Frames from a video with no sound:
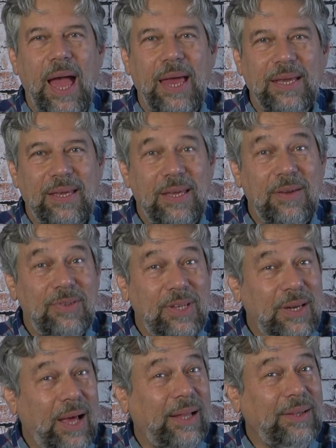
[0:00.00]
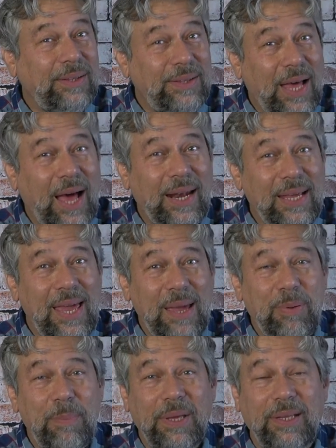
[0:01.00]
and it gives it a lot of
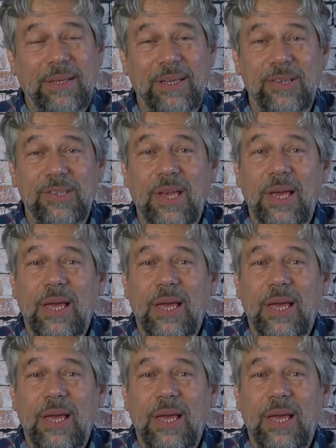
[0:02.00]
capabilities.